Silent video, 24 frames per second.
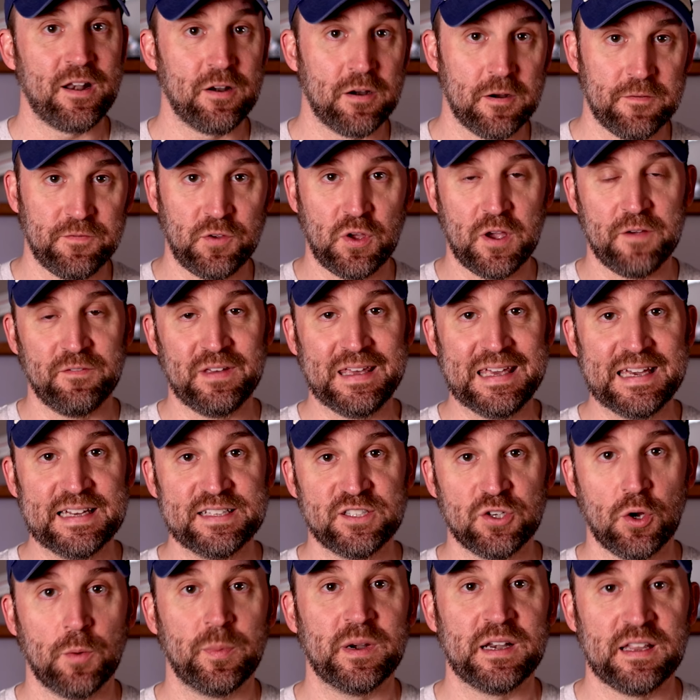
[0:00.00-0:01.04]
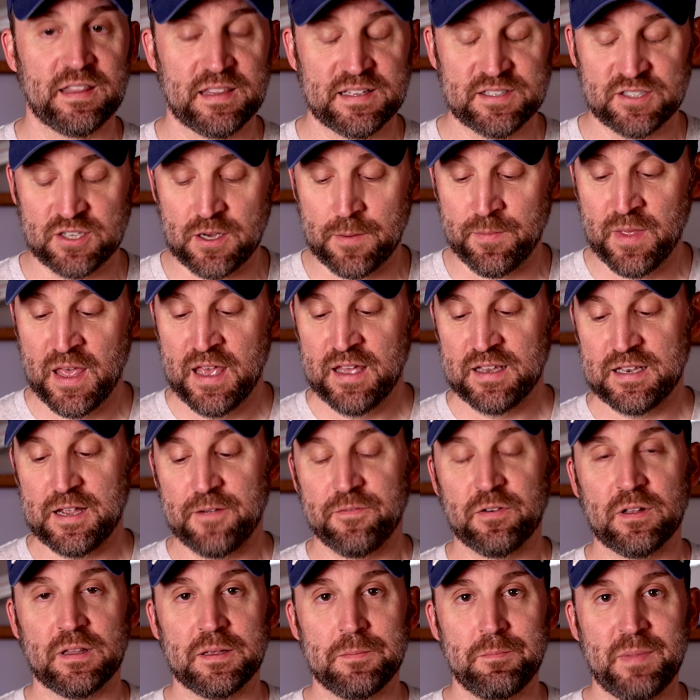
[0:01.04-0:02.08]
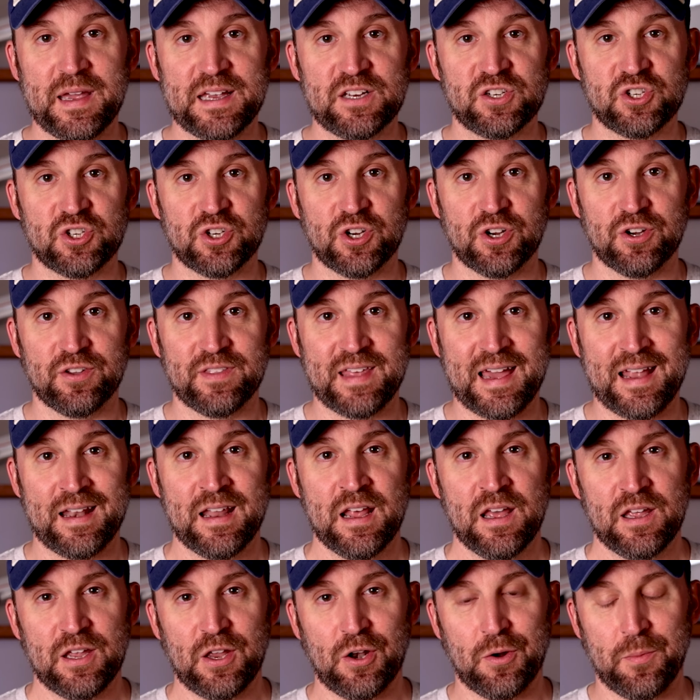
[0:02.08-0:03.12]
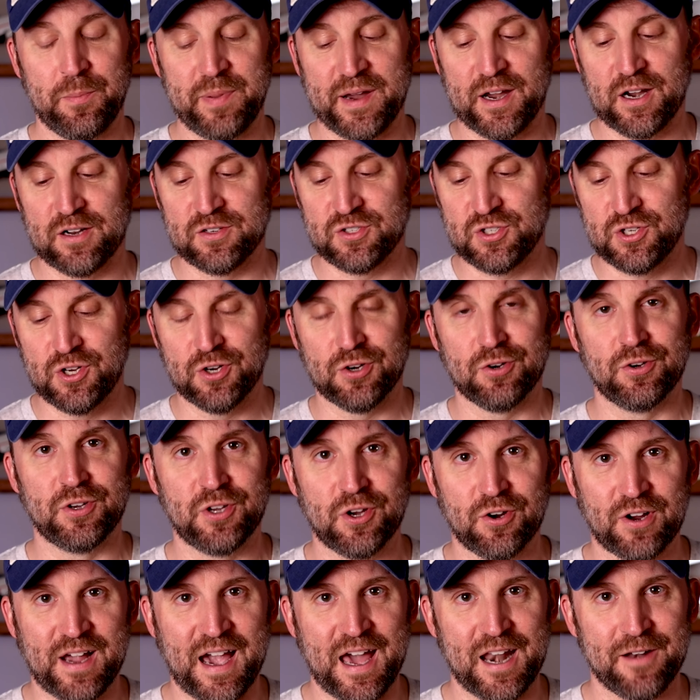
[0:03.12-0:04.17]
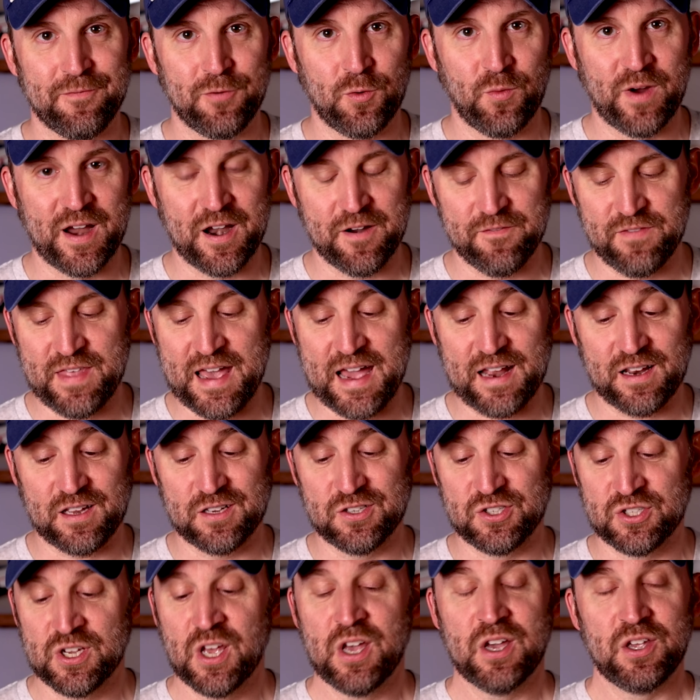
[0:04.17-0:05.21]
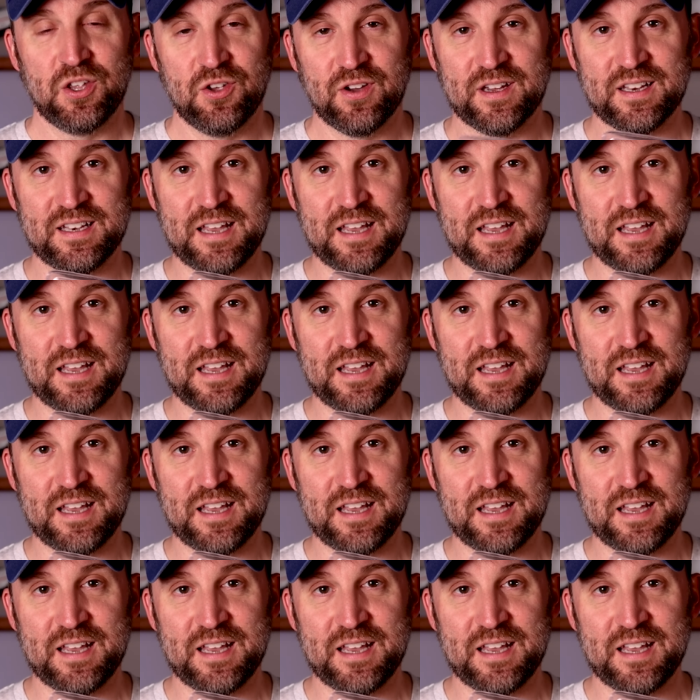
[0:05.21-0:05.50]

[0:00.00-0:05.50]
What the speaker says: Or if you have kids opening these up, definitely make sure that, you know, parents, you're kind of aware of that, because you could